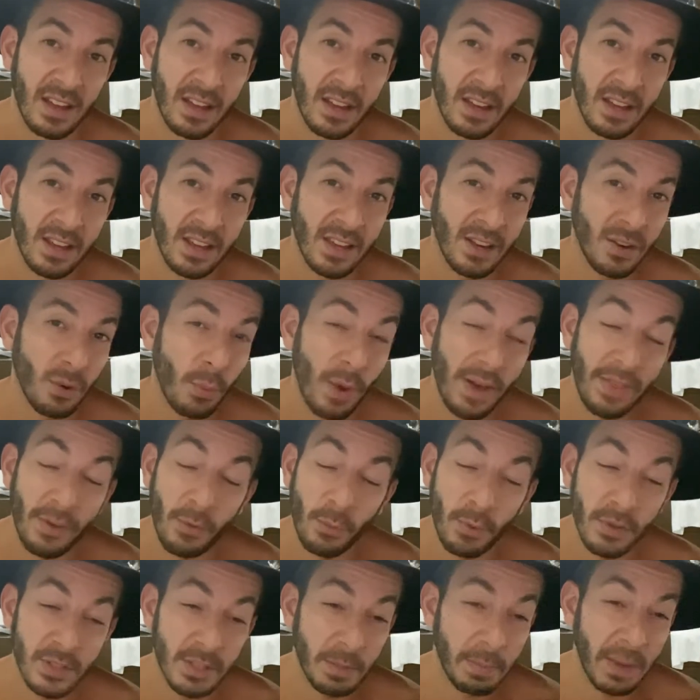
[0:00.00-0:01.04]
You know, weather
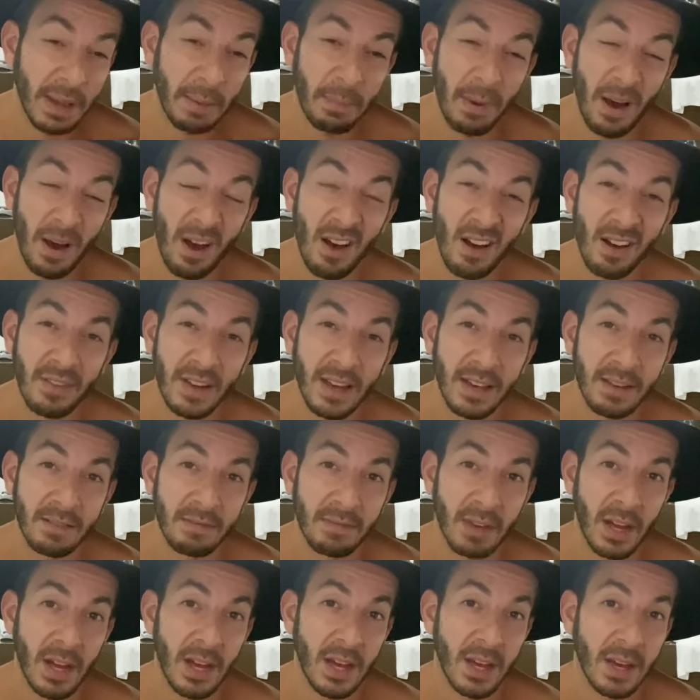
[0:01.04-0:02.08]
was a big part of it.
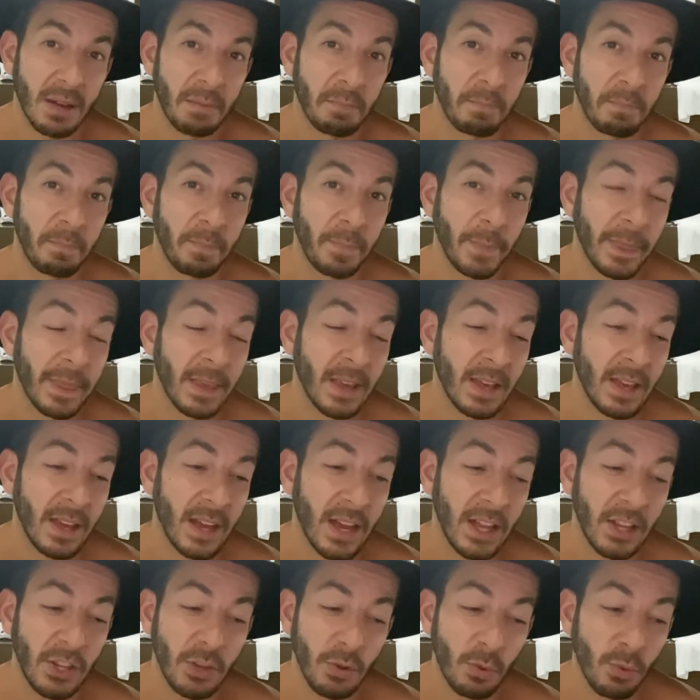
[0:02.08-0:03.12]
Um,
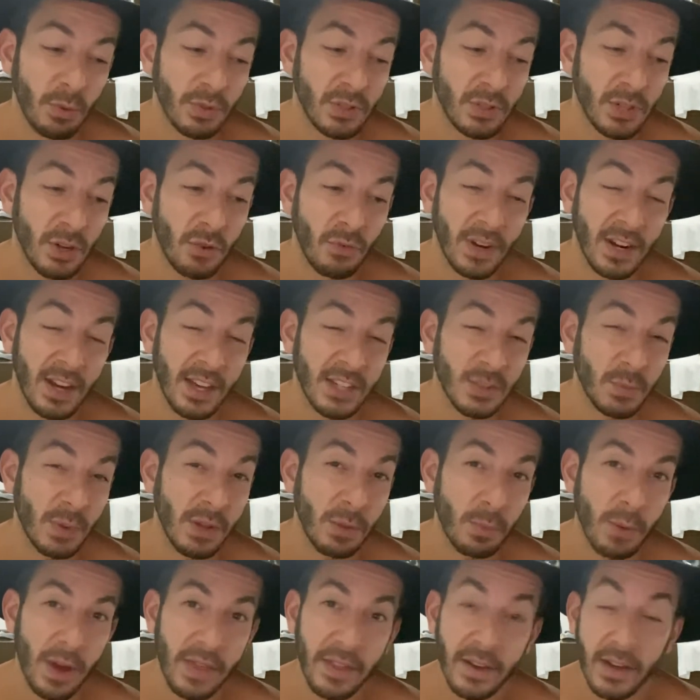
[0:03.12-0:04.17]
and you also realize with
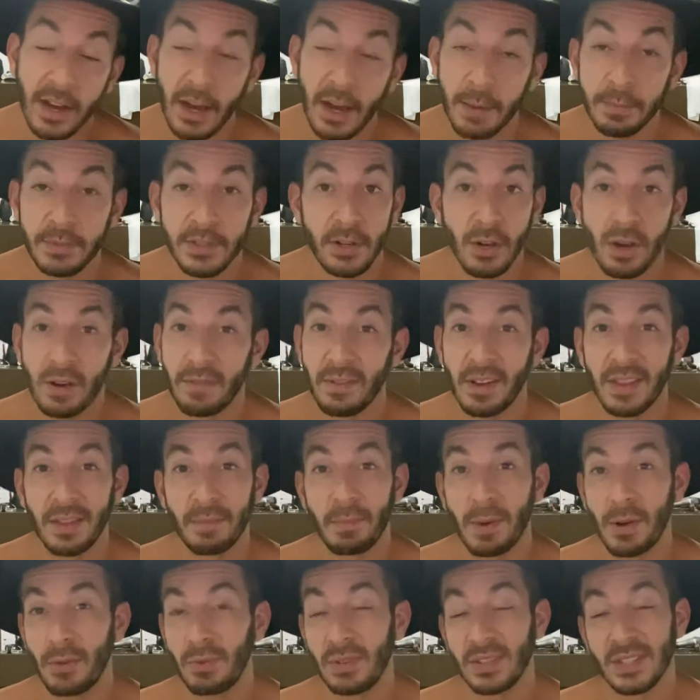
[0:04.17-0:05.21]
weather comes a lot of other
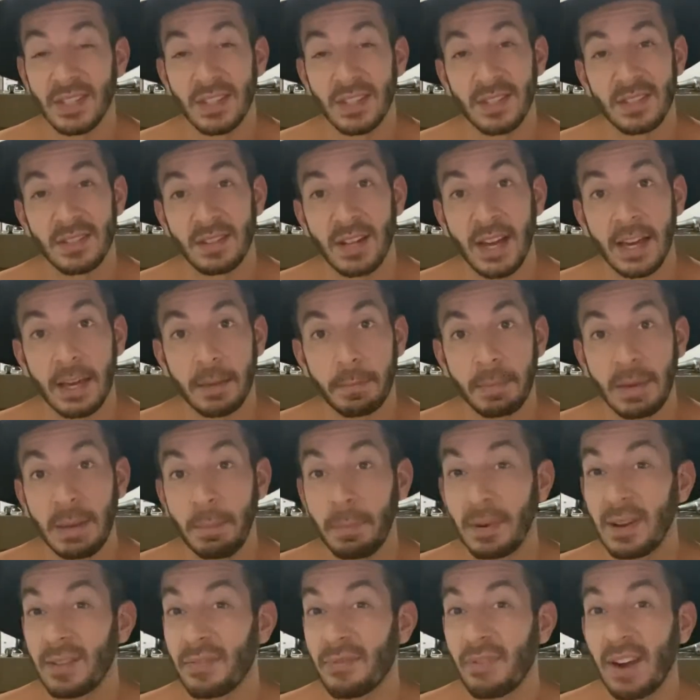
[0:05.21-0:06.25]
bonuses. Like
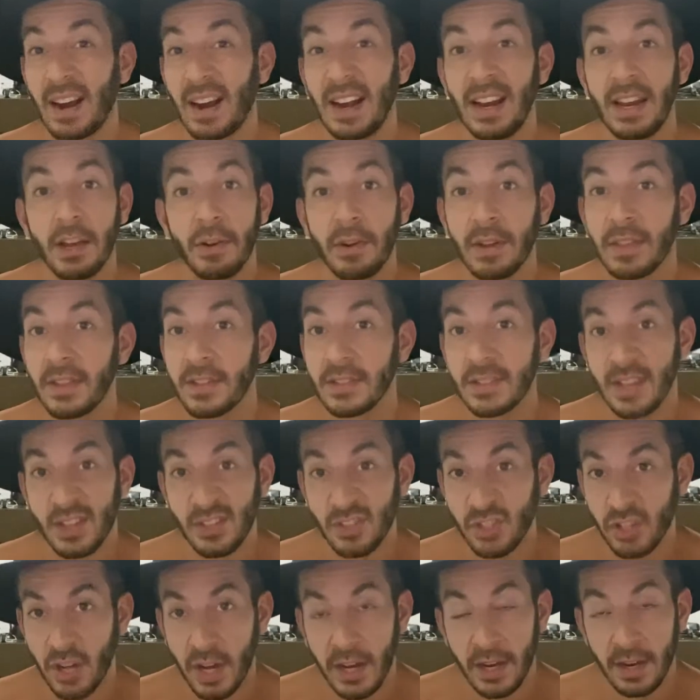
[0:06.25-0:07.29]
people are friendlier in the
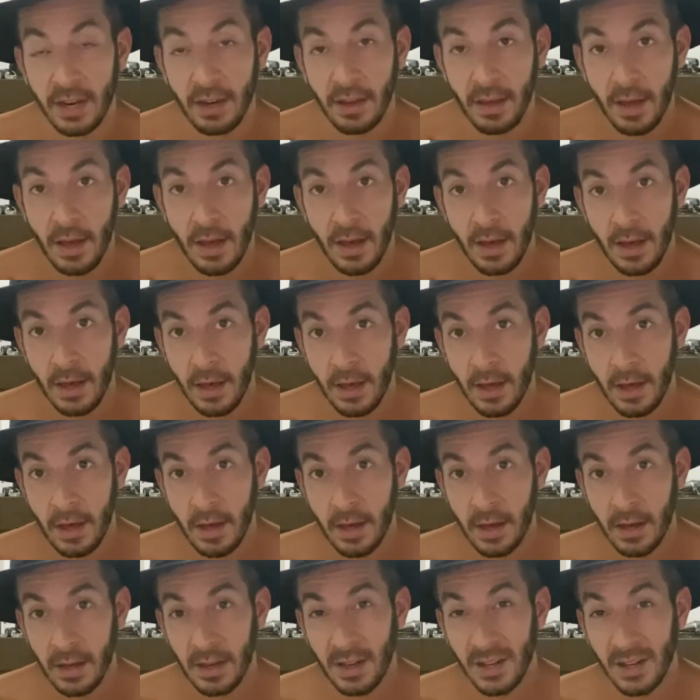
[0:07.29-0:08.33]
sunshine
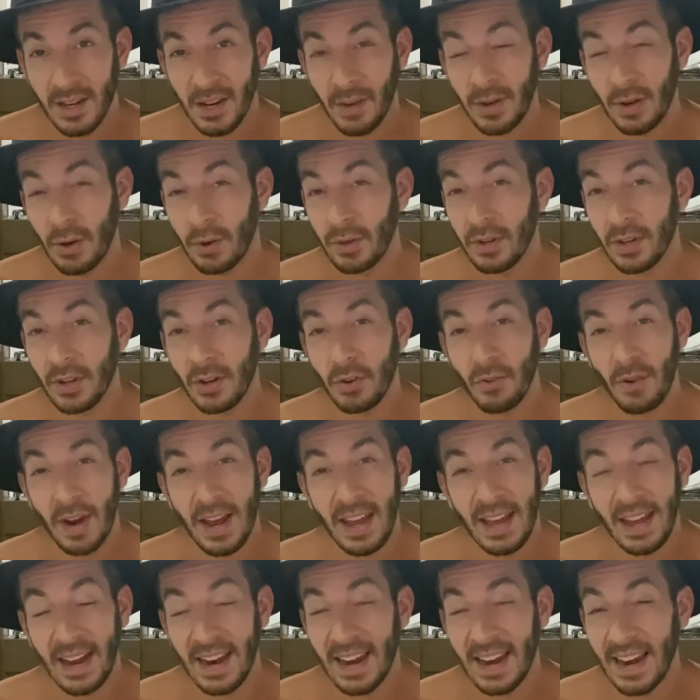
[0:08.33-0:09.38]
you know, on a
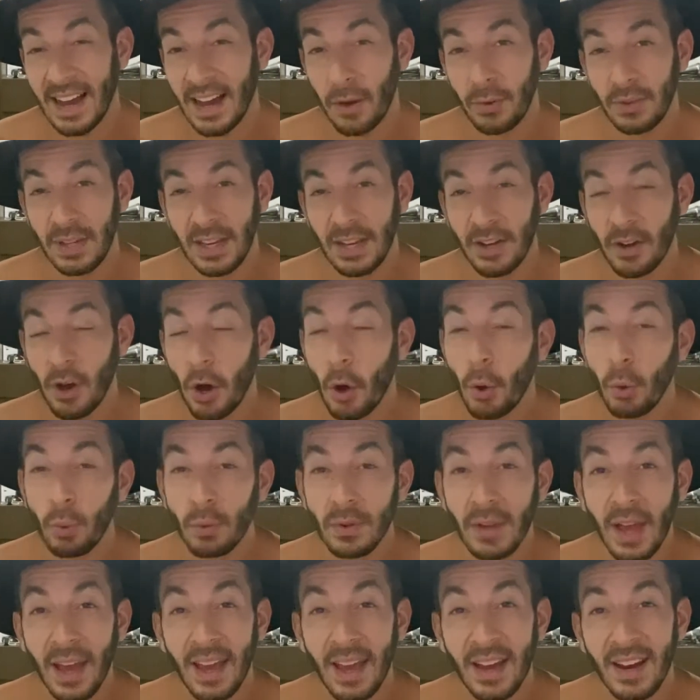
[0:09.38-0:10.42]
grey, cloudy, cold
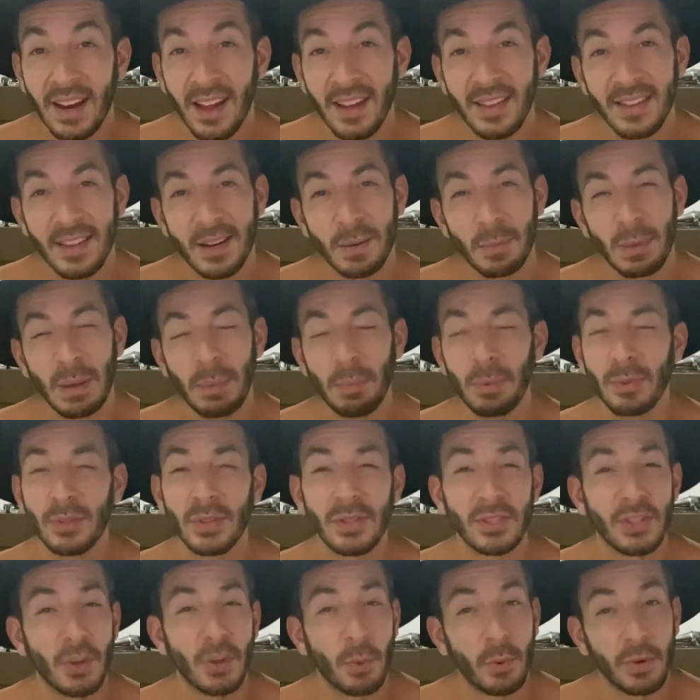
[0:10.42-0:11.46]
day in London, people just
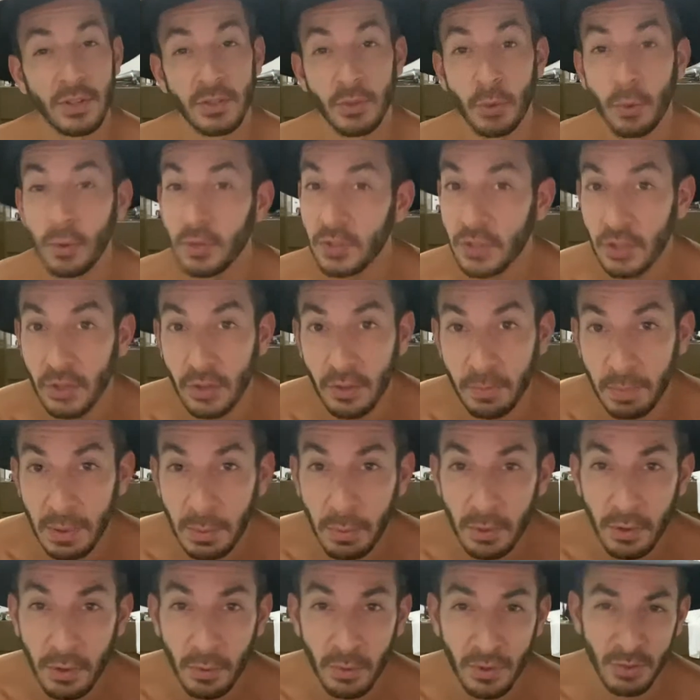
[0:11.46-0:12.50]
don't want to talk to you. People
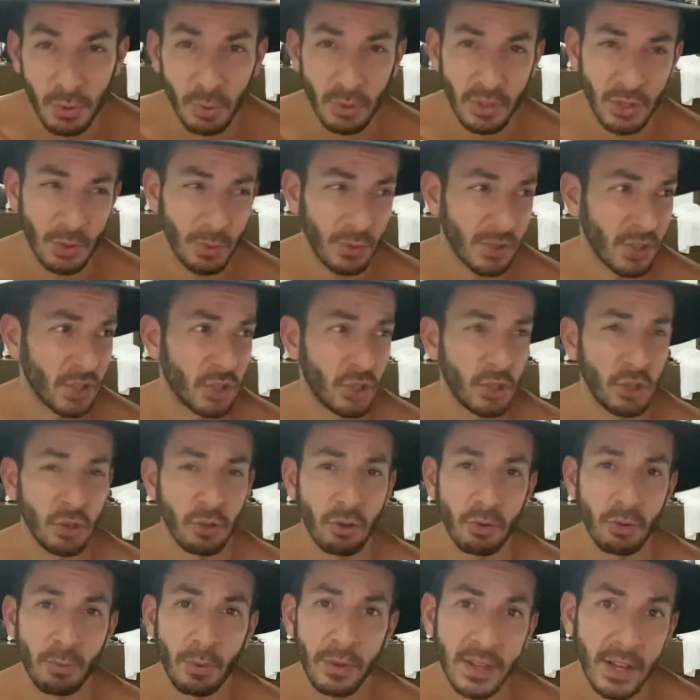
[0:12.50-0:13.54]
don't want to talk to you on the
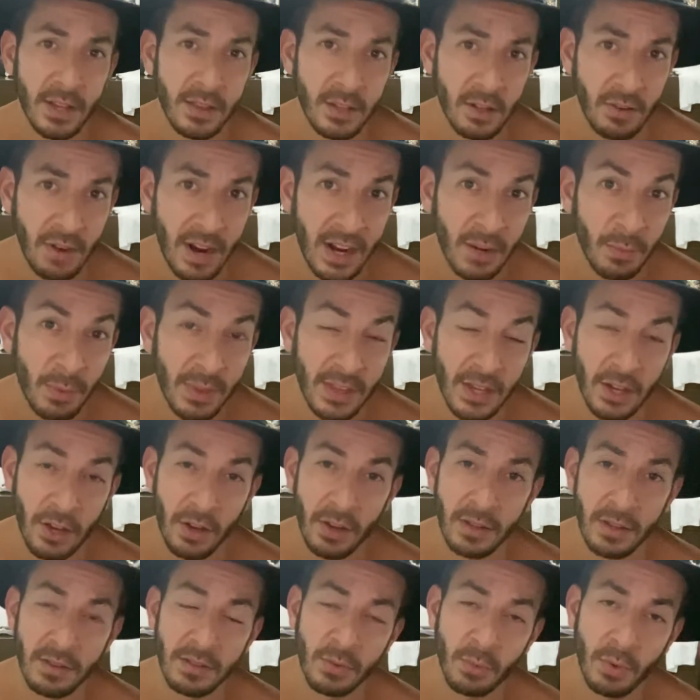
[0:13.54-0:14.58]
tube, on the underground, when they're
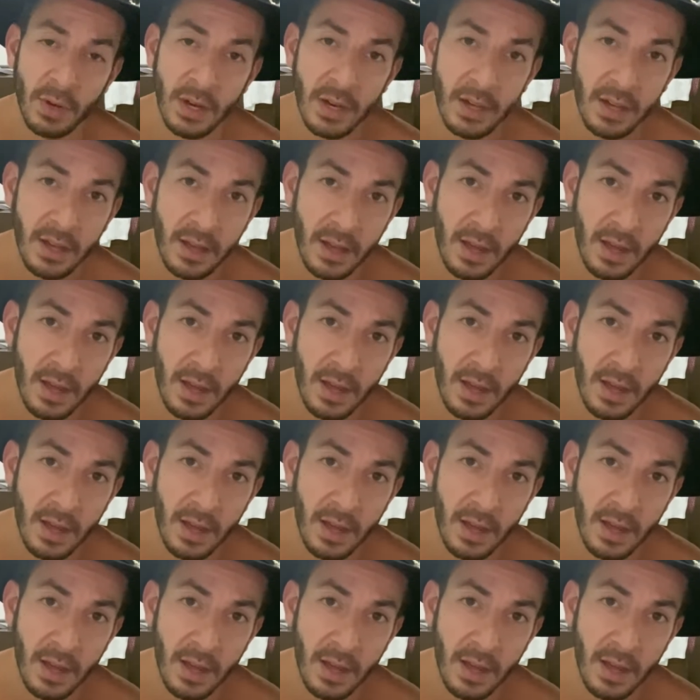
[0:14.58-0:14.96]
going to work.